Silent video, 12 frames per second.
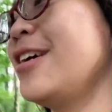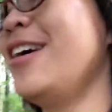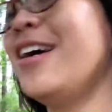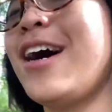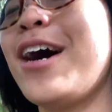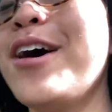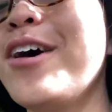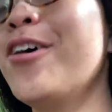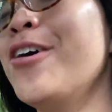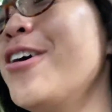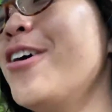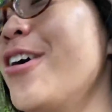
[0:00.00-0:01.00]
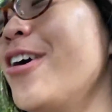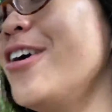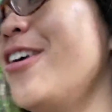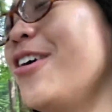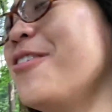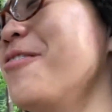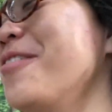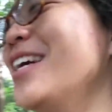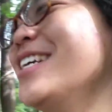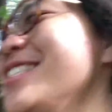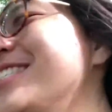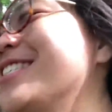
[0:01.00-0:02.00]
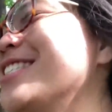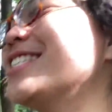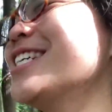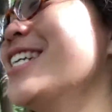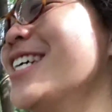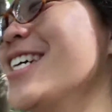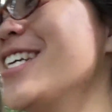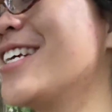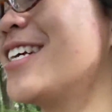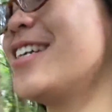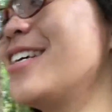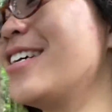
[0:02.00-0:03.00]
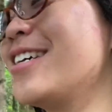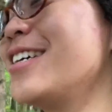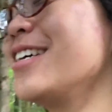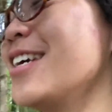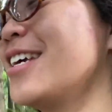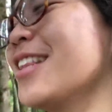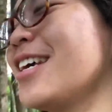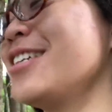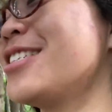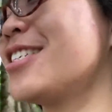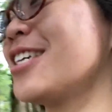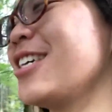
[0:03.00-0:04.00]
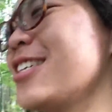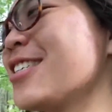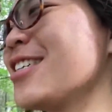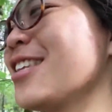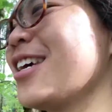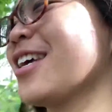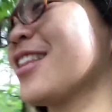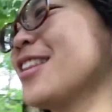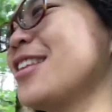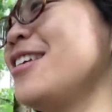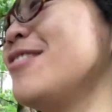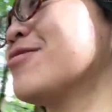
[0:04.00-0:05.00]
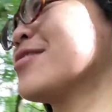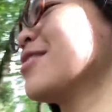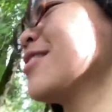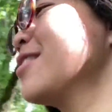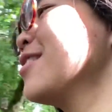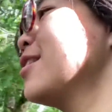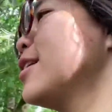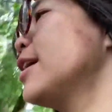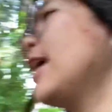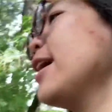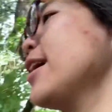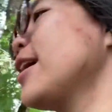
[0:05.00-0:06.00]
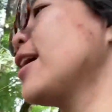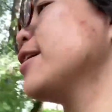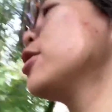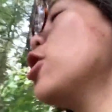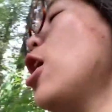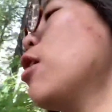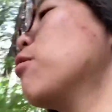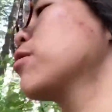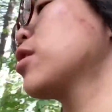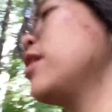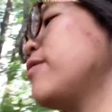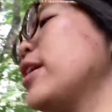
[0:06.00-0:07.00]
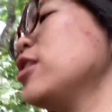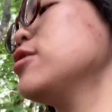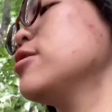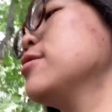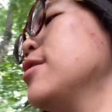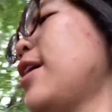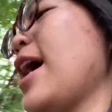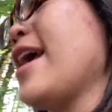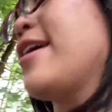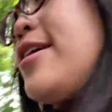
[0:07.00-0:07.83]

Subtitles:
oh, Winston, he likes chasing like leaves. No, leave it. Hey, I